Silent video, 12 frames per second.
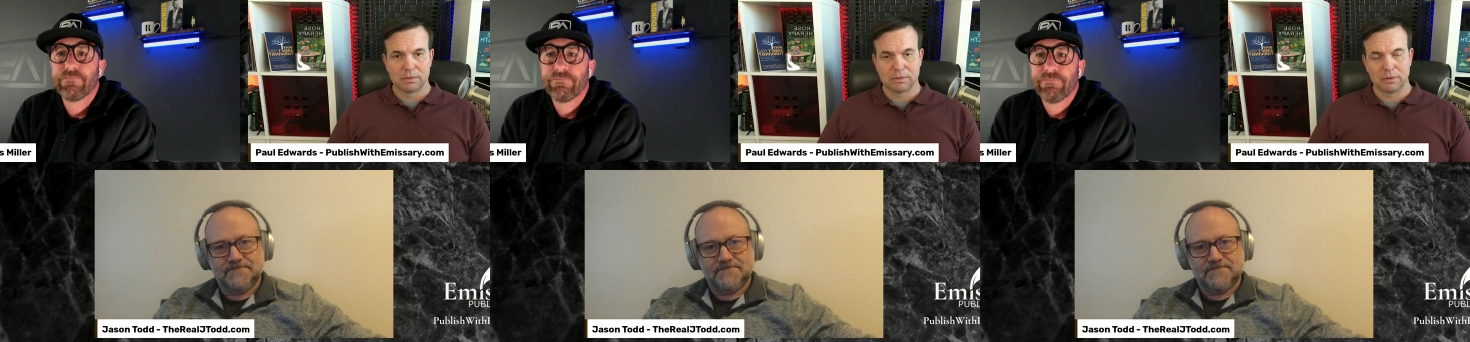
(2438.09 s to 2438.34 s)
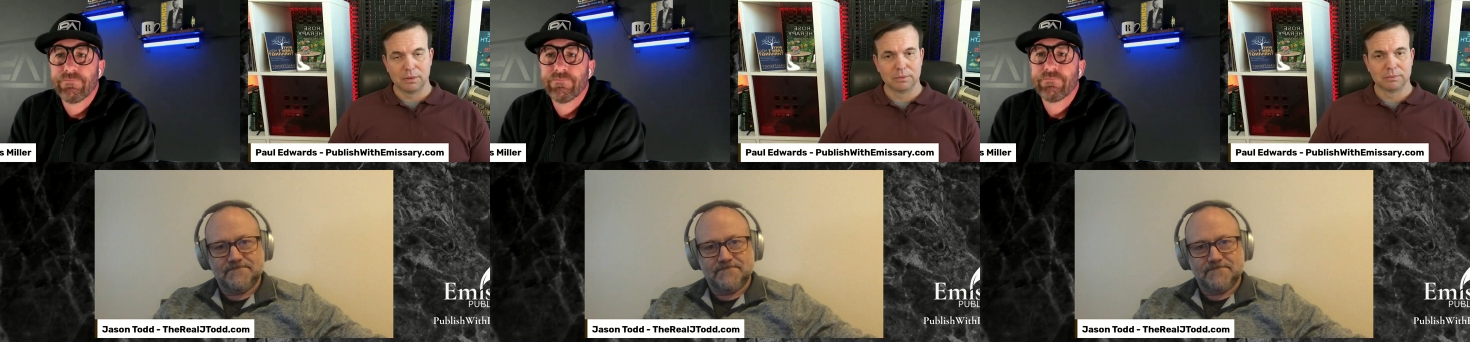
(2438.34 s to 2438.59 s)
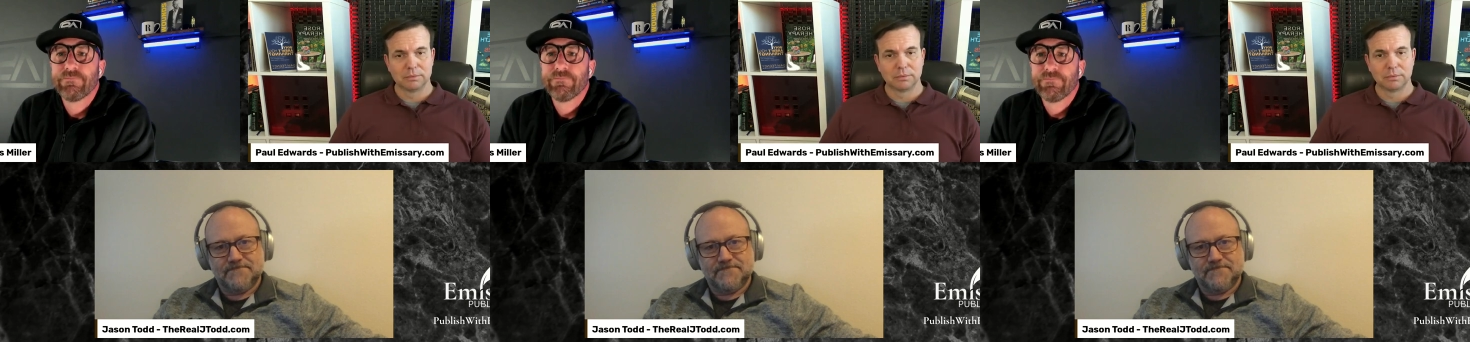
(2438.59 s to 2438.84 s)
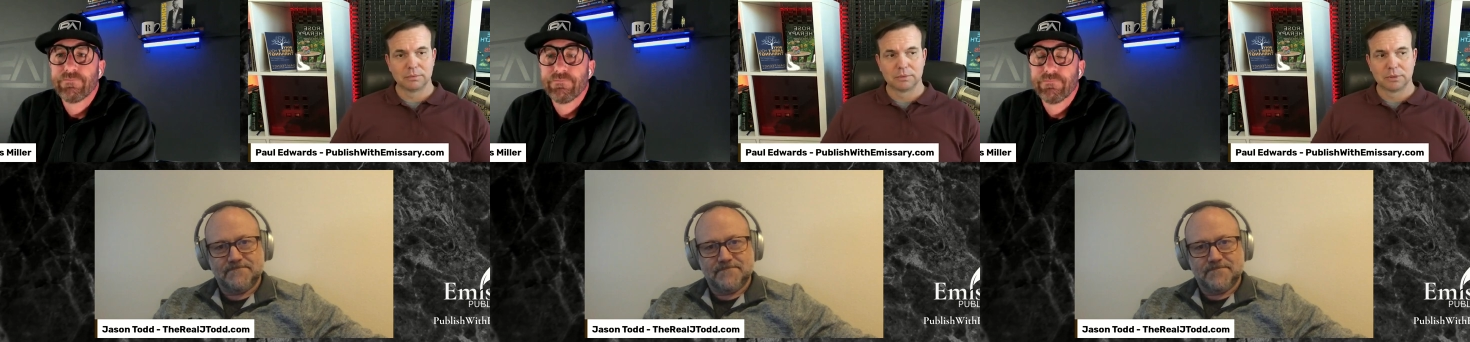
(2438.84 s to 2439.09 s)
Speaker 1: So
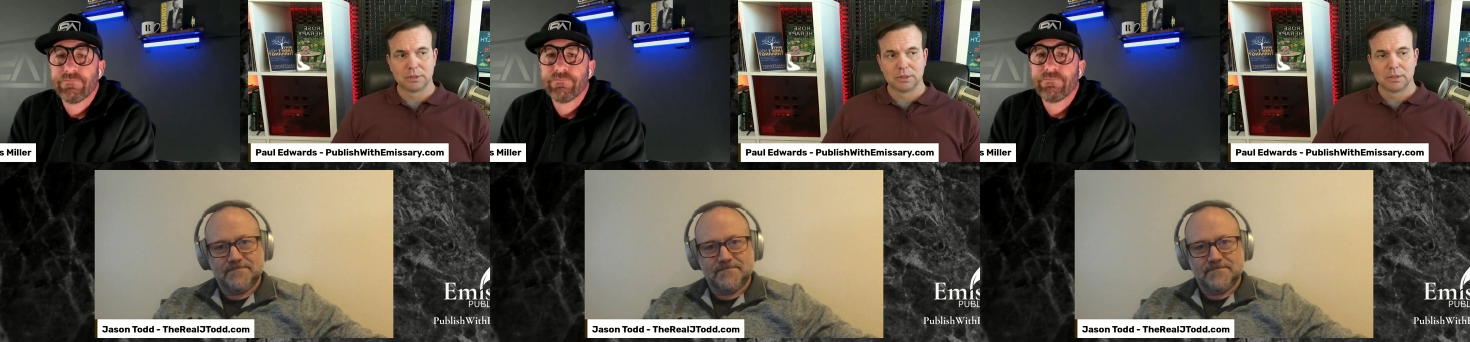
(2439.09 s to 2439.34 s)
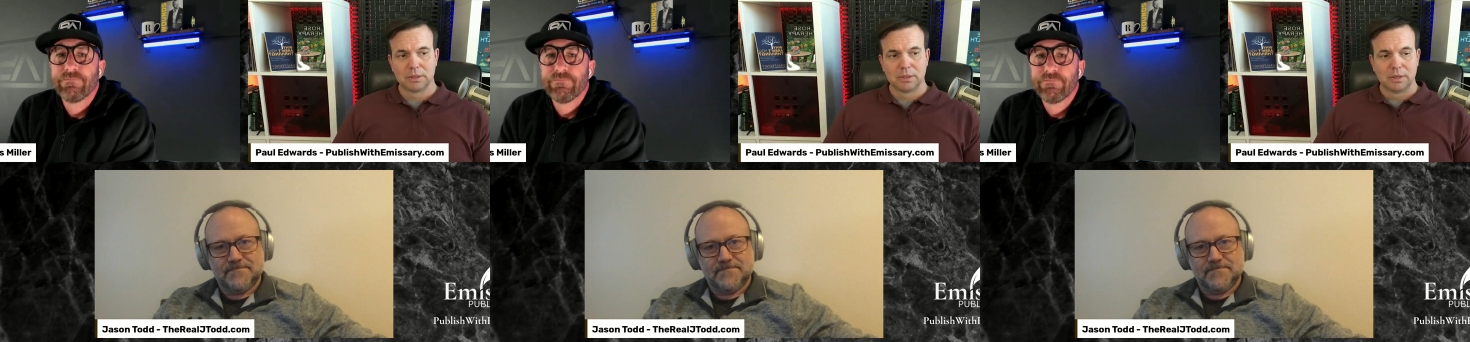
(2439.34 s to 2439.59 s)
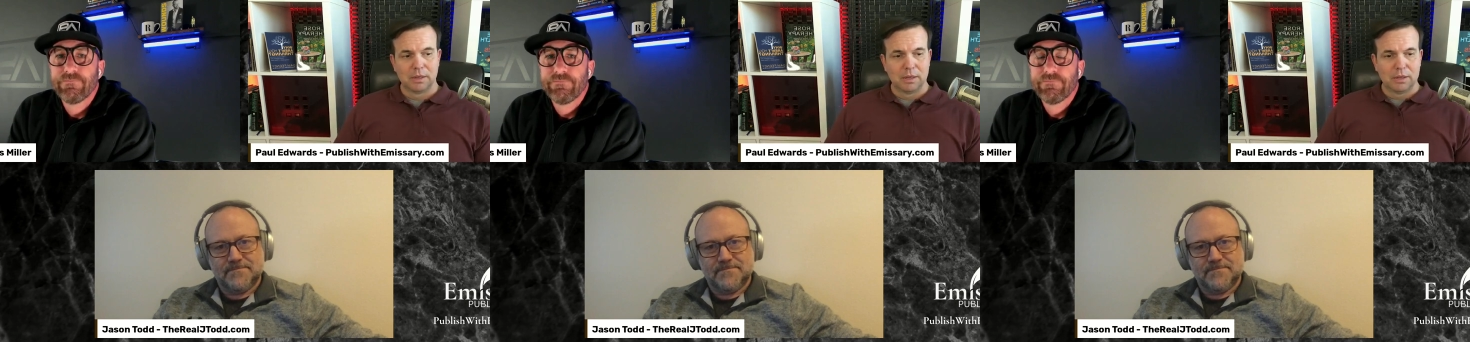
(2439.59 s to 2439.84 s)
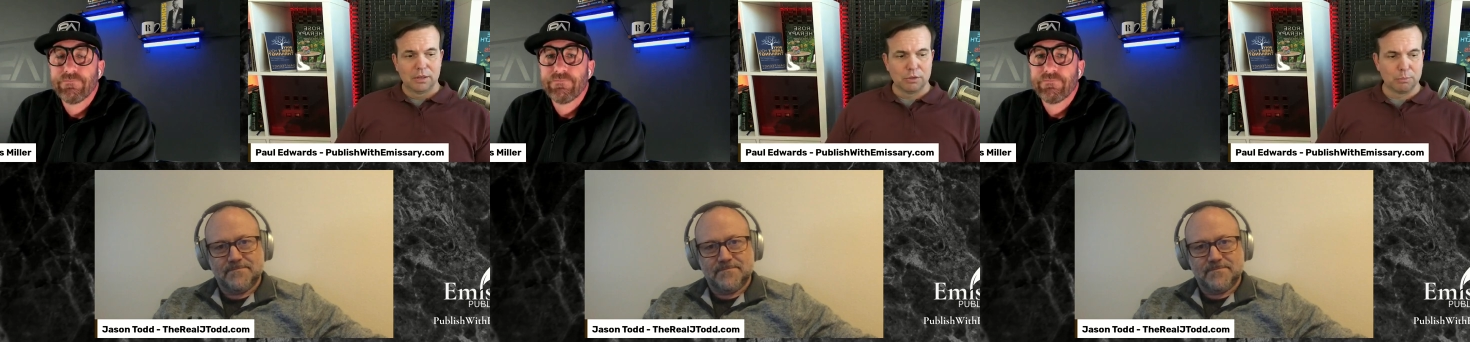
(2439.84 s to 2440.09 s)

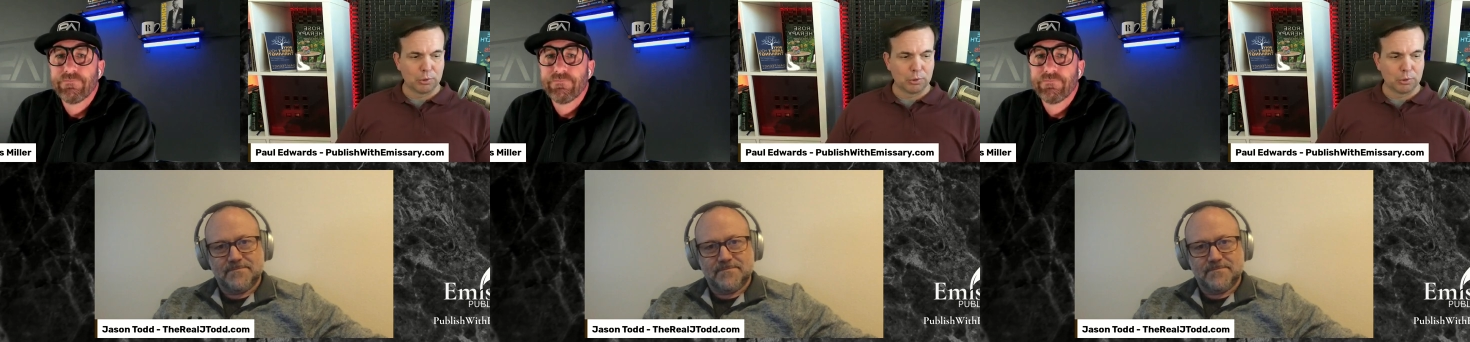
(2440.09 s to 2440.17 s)
the